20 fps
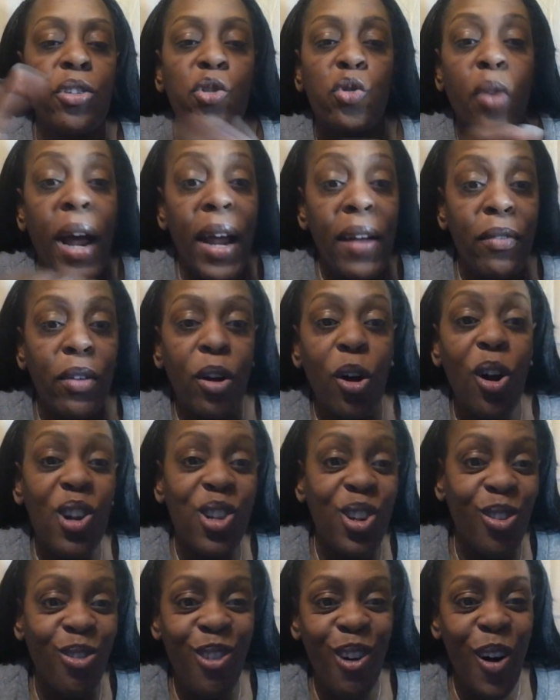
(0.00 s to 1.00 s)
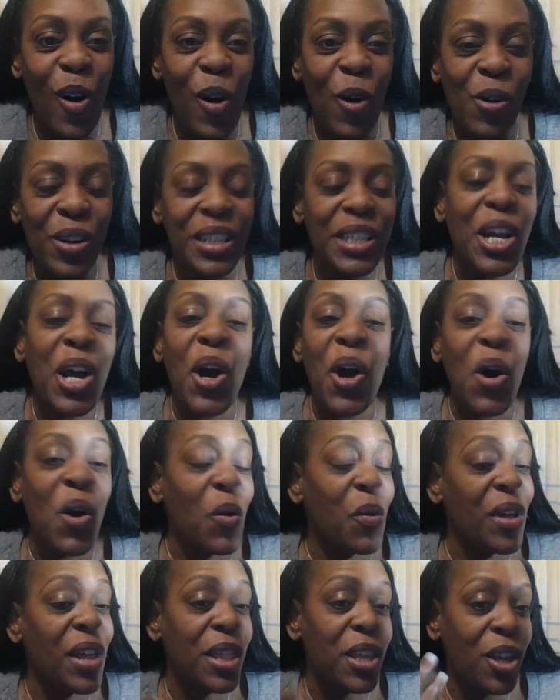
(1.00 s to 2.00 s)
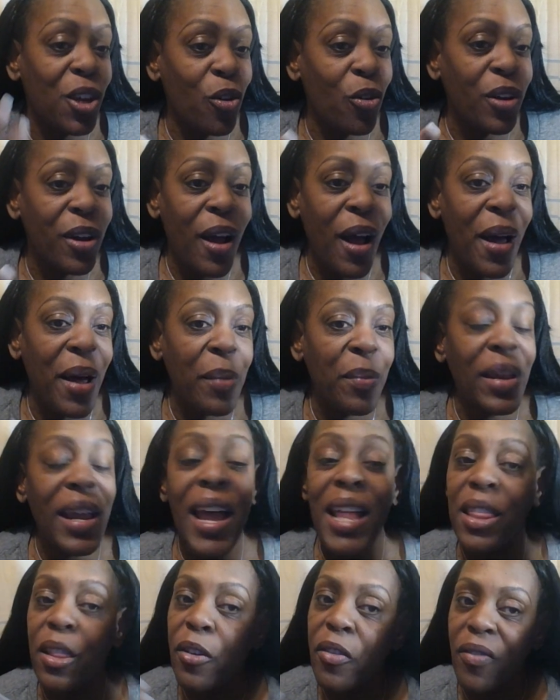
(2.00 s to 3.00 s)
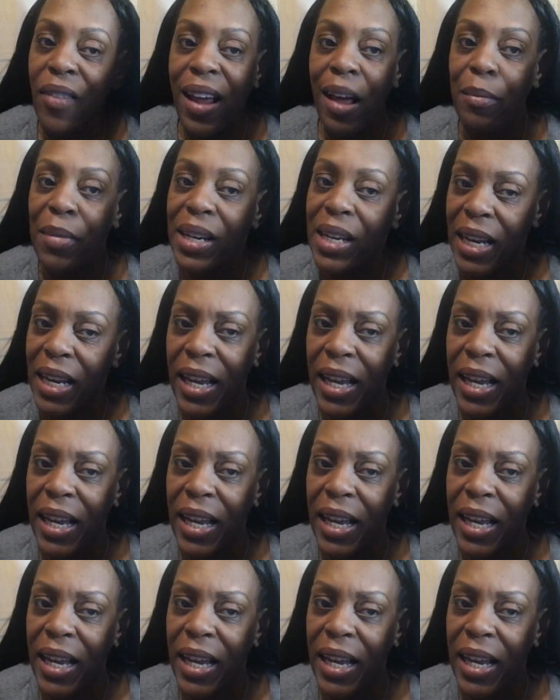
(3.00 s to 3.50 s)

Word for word: on the road with you your hubby and the family and the kids of